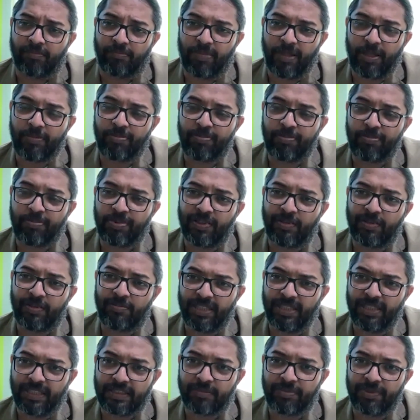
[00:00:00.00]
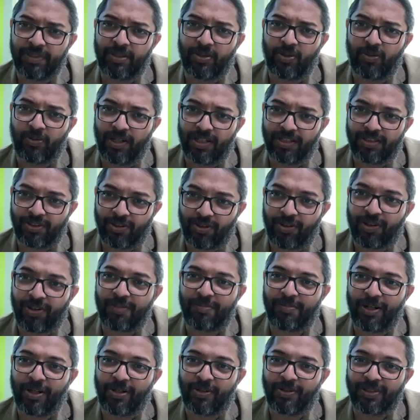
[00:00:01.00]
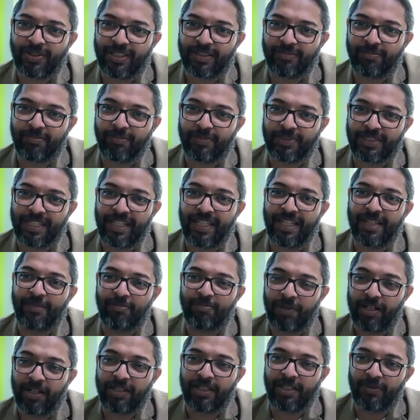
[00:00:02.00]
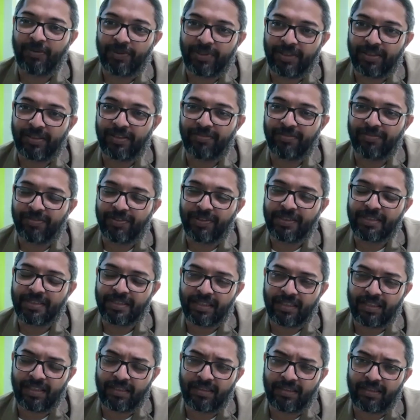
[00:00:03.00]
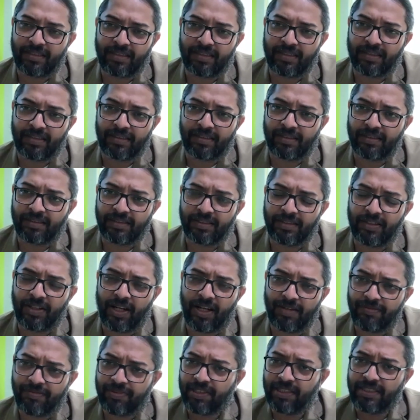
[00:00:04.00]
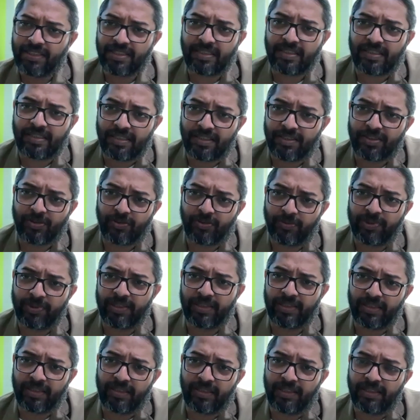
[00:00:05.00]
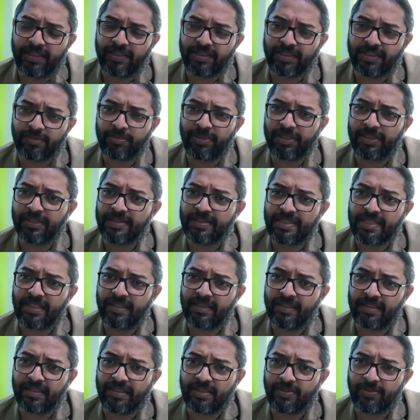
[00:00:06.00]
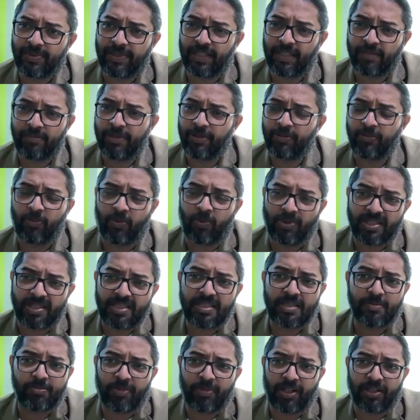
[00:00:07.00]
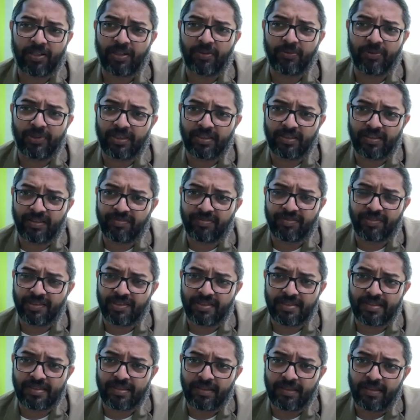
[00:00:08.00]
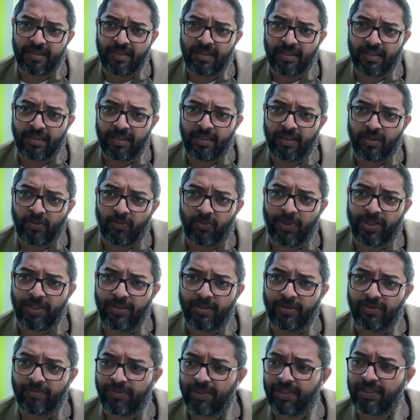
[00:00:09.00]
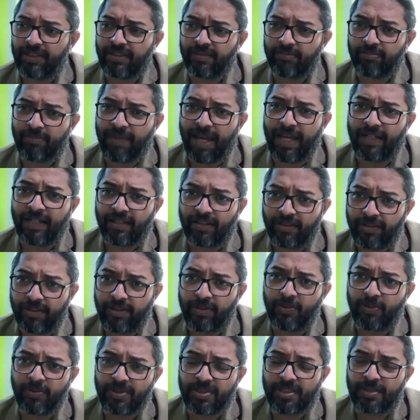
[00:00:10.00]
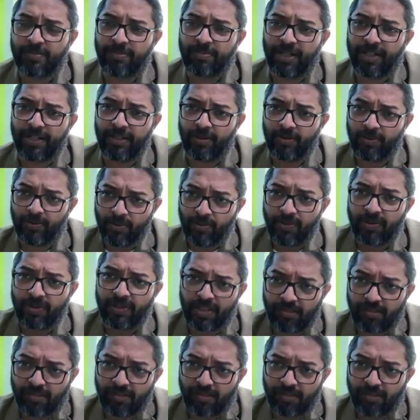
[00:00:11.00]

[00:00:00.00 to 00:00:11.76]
people in BJP Goa talk about, saying party with a difference, and, you know, I've raised this issue with the leadership at the center as well. I mean, what is party with a difference? When a man accused by your own